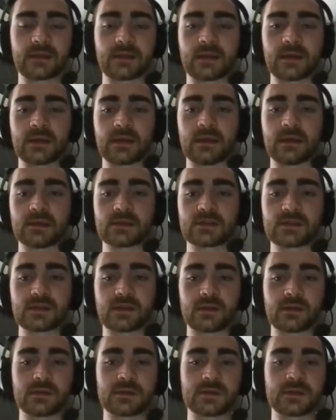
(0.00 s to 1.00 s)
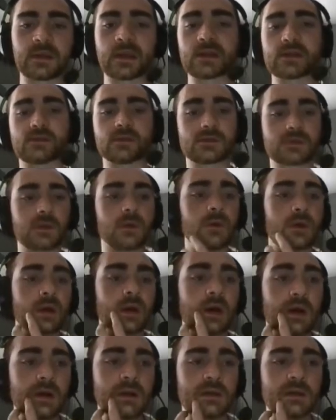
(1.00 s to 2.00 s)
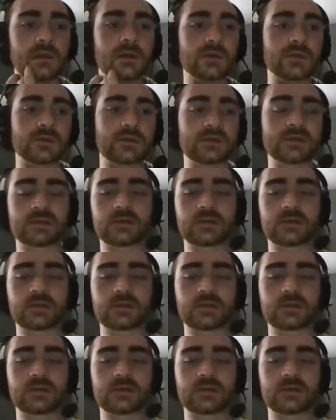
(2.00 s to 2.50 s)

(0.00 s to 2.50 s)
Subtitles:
that he just understands what's going on and he knows what he's